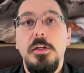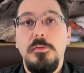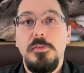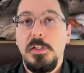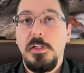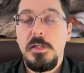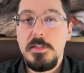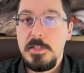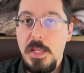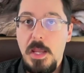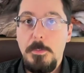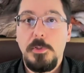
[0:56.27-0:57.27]
realized
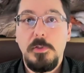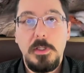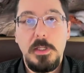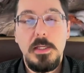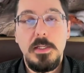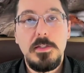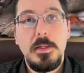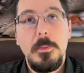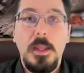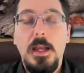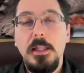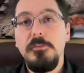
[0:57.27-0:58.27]
capital gains
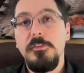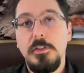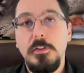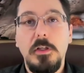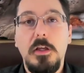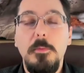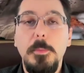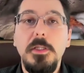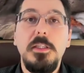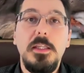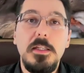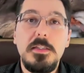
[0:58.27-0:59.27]
and the federal
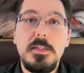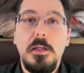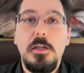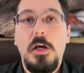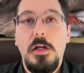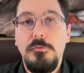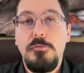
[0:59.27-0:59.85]
government gets a cut